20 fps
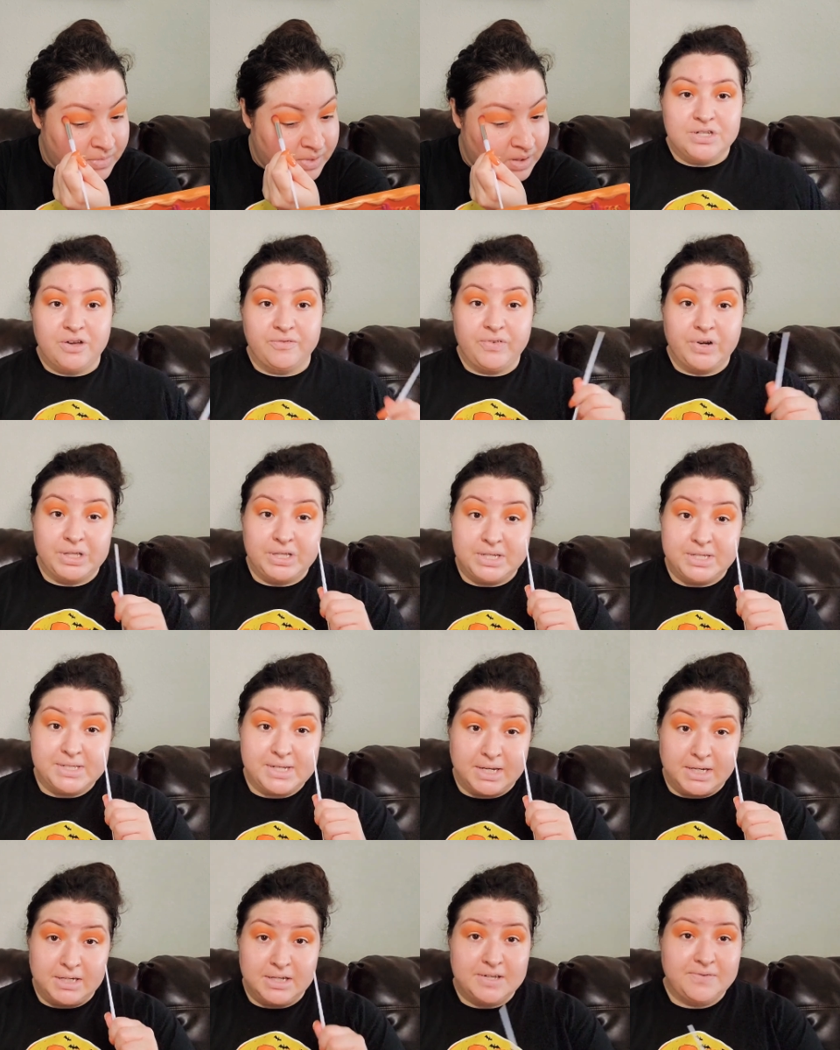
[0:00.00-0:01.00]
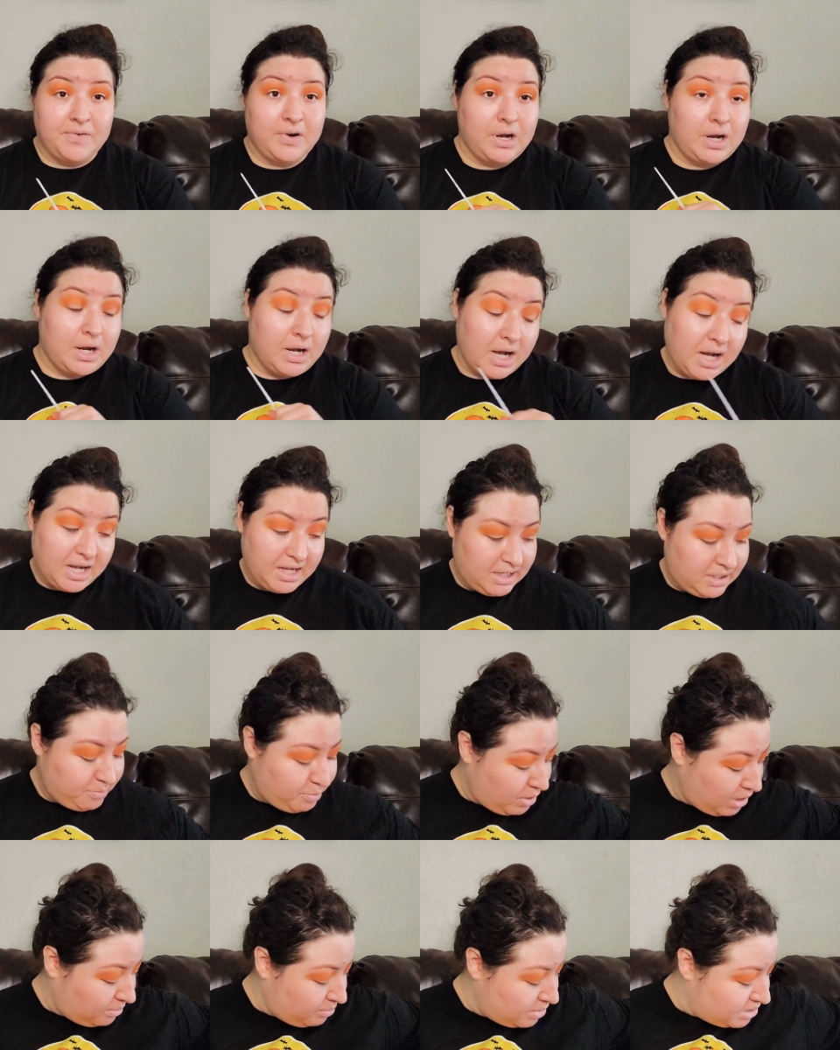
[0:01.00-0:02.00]
So far, this color is very highly
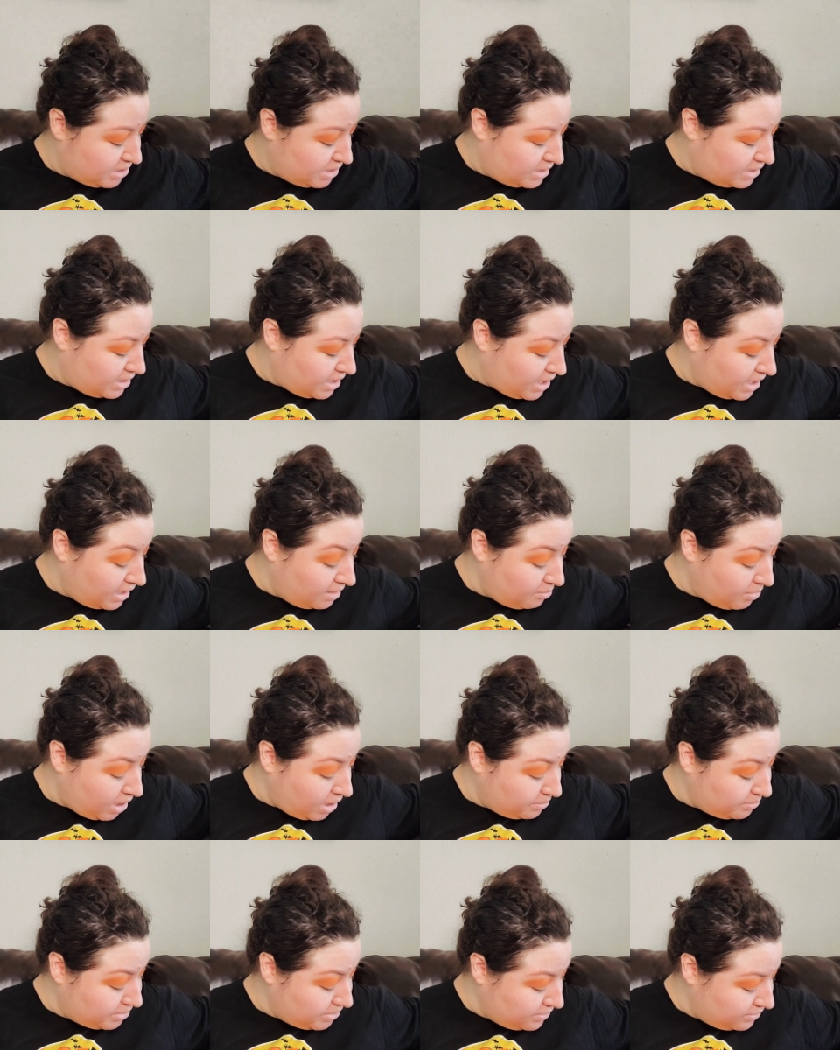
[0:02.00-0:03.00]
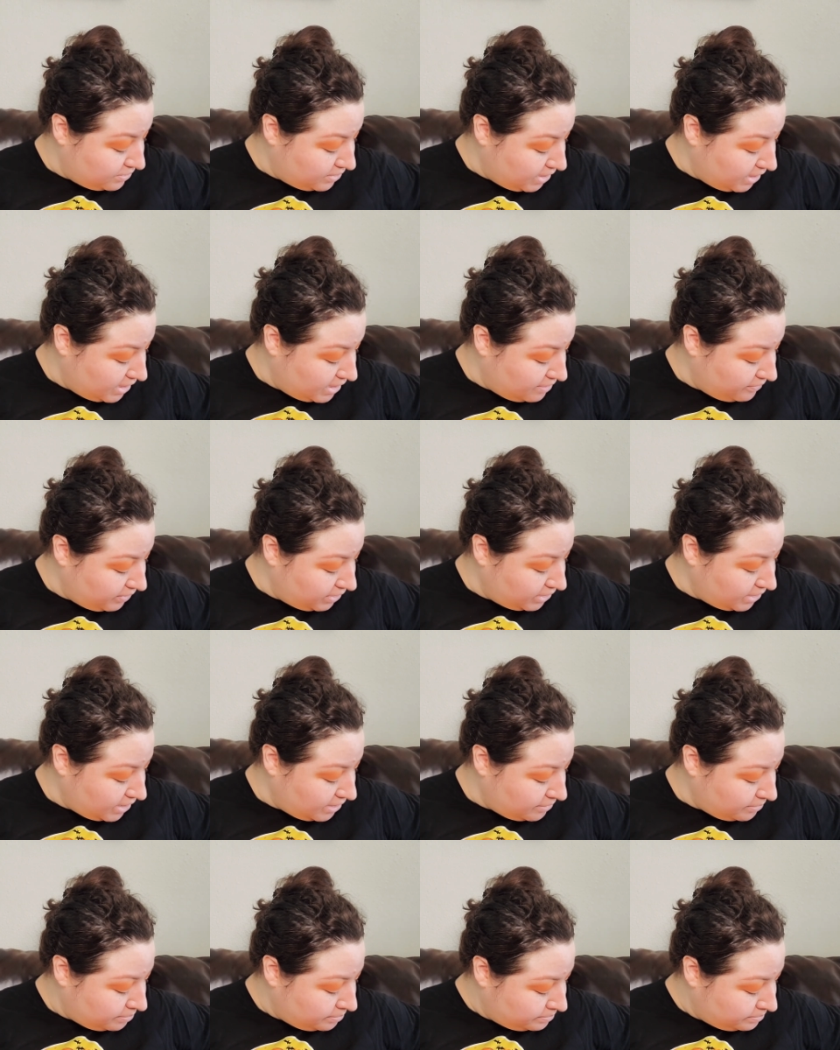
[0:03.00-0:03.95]
pigmented i am absolutely loving that